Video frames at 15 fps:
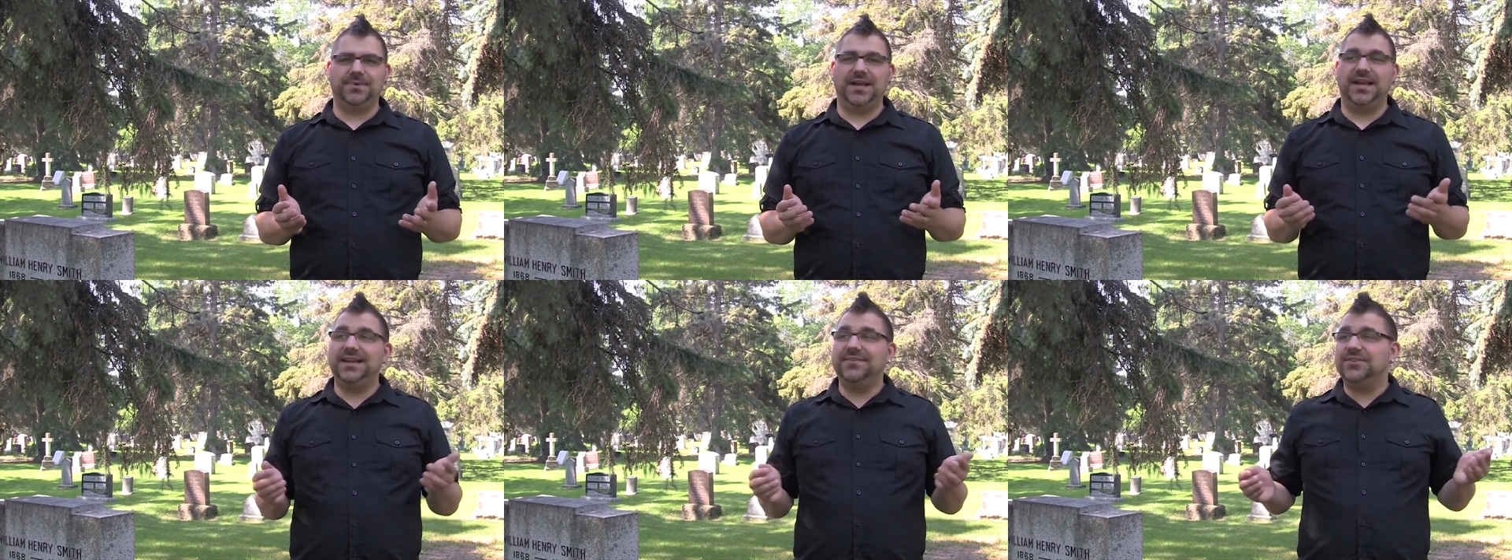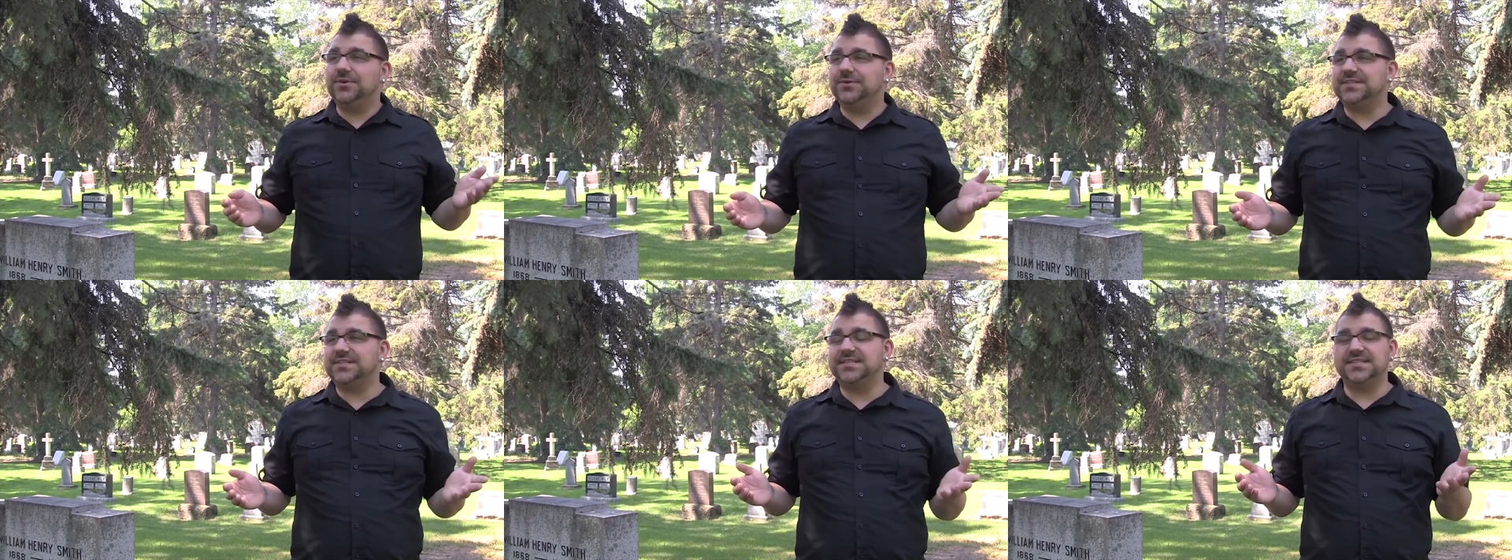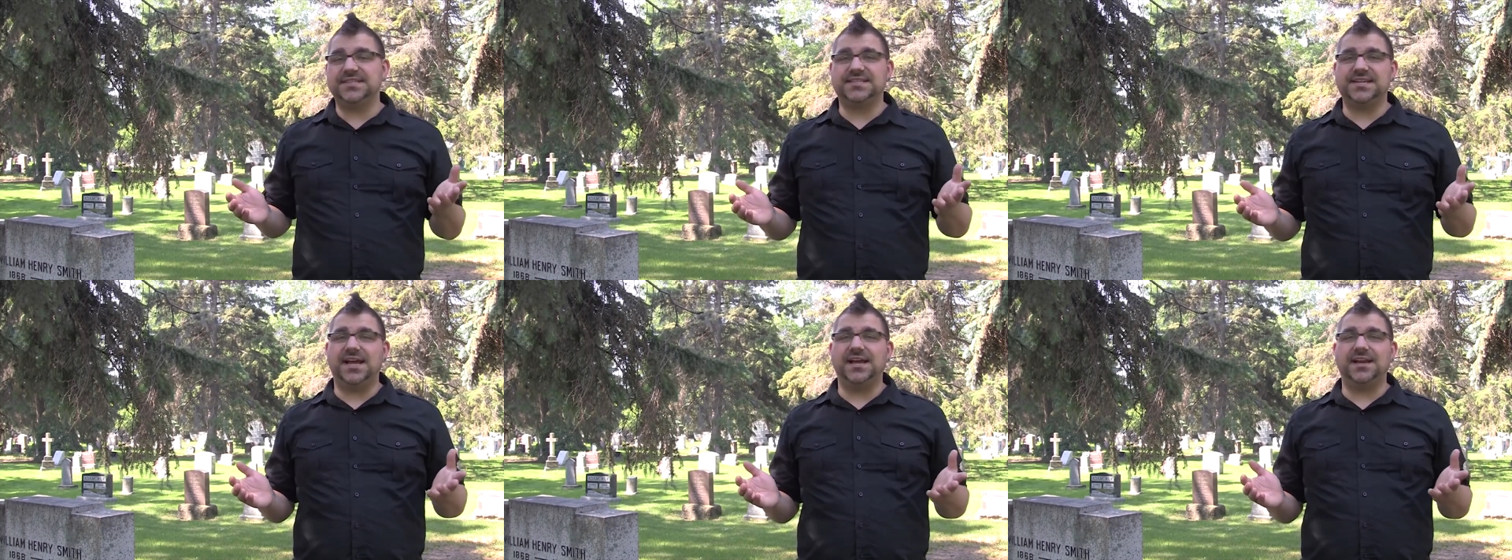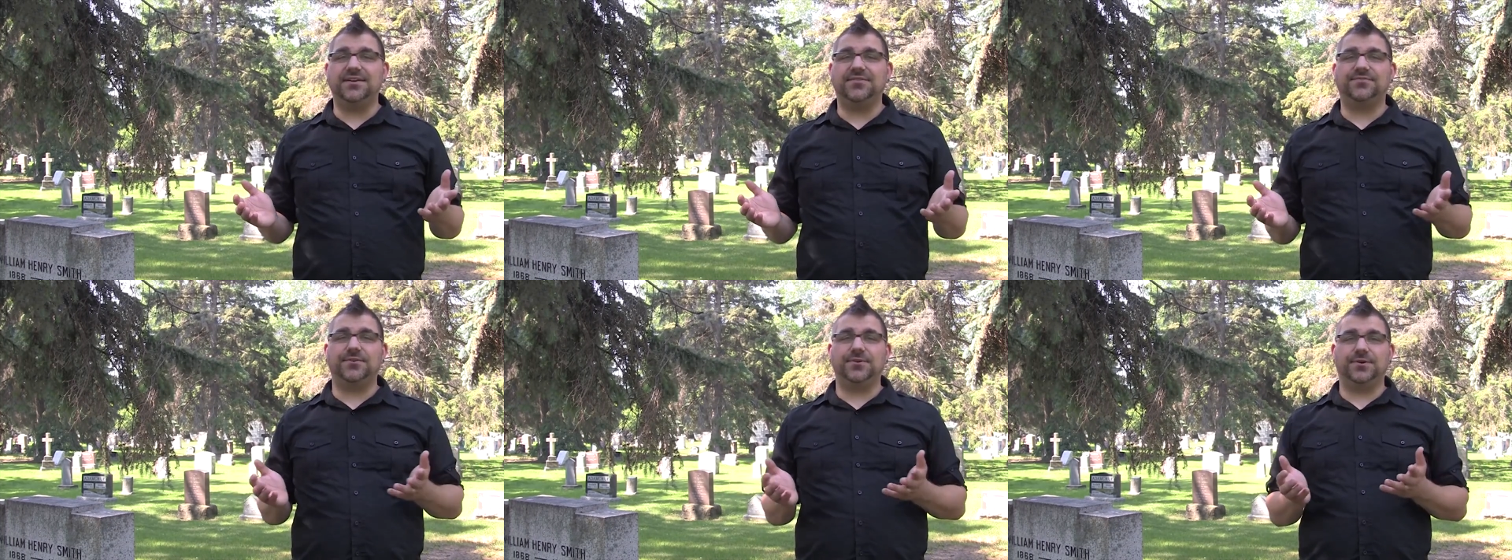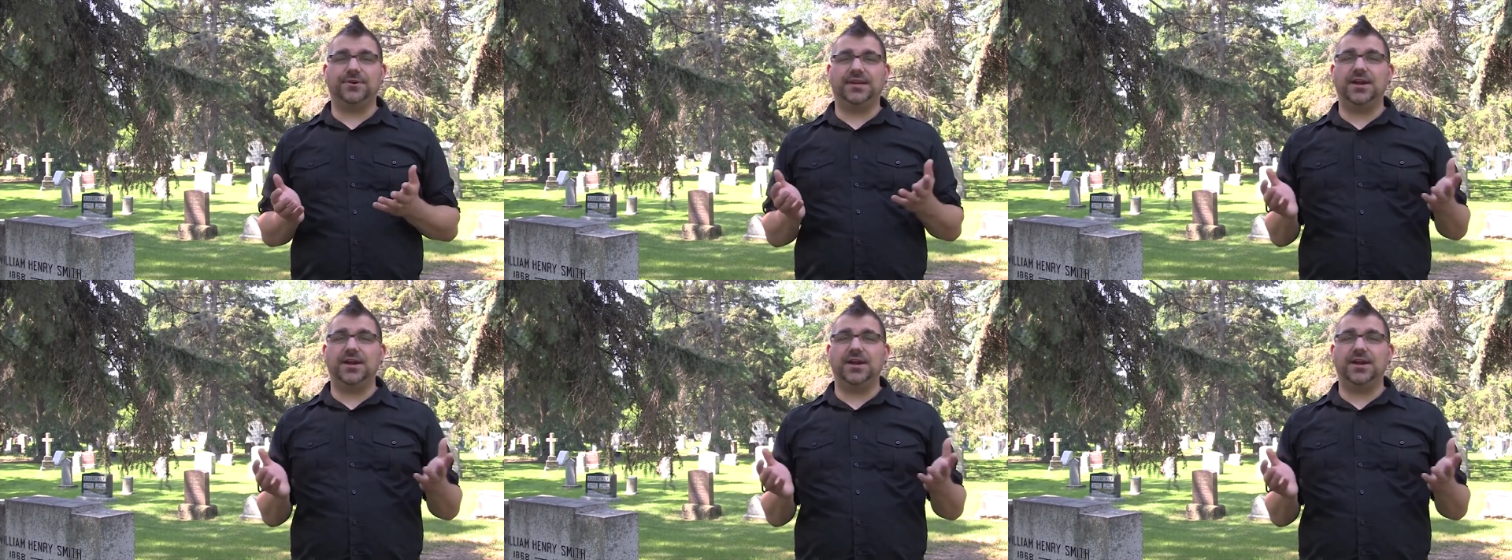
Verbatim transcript: and even though it's designed for